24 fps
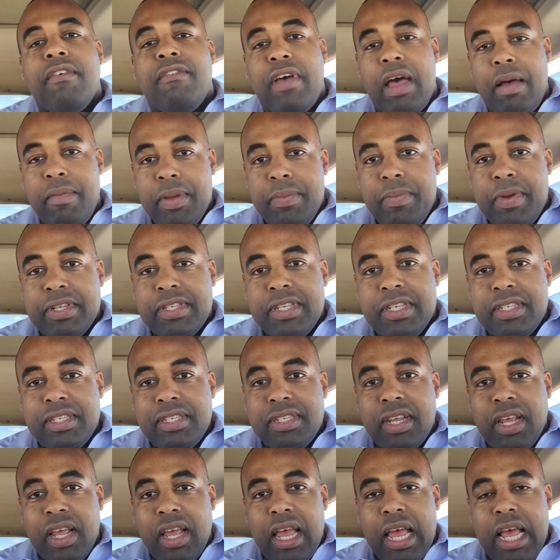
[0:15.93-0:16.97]
Family
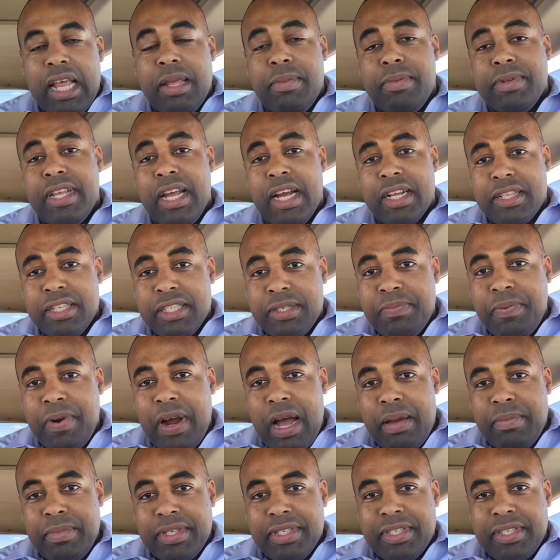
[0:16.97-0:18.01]
Business and The Protector's
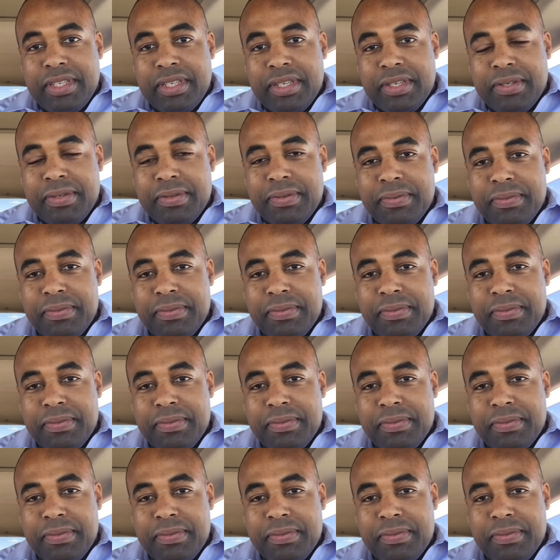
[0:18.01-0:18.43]
Promise.